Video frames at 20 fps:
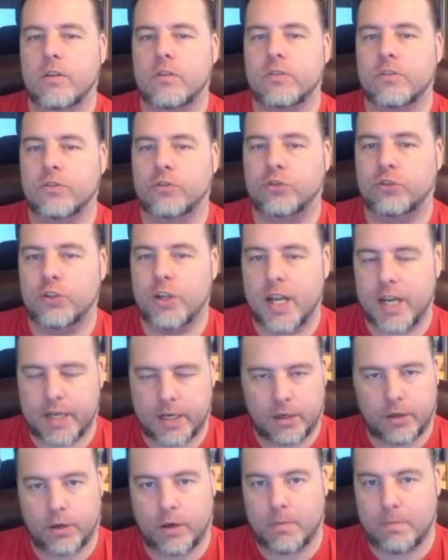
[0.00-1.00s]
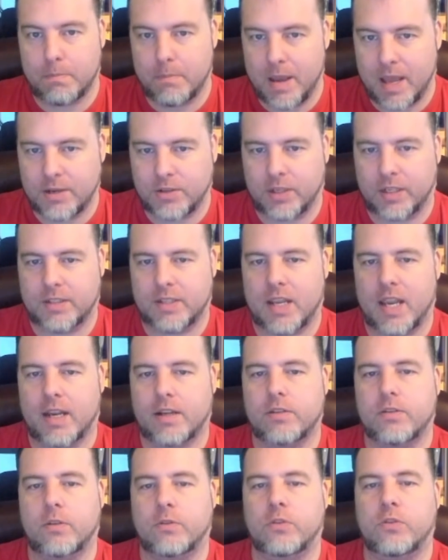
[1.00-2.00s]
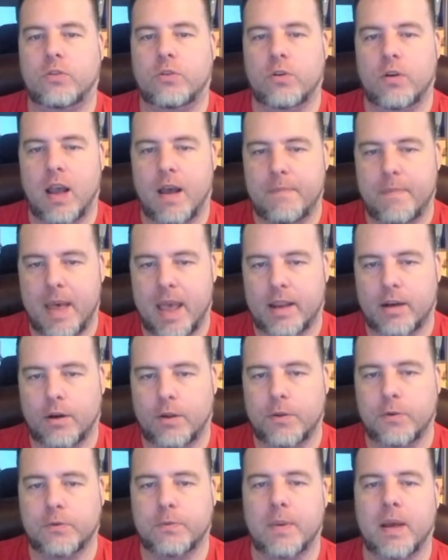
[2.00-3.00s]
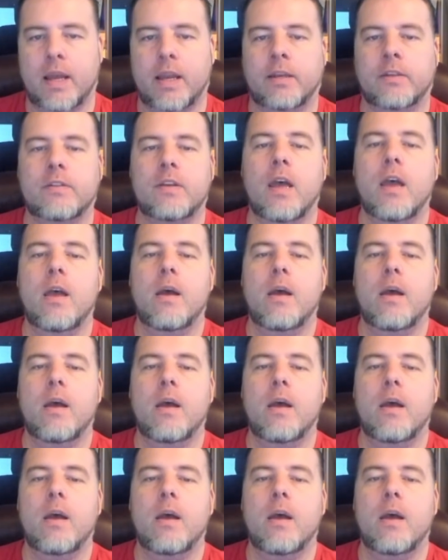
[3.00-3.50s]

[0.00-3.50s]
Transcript: regular magic attacks, so do have back into those minds,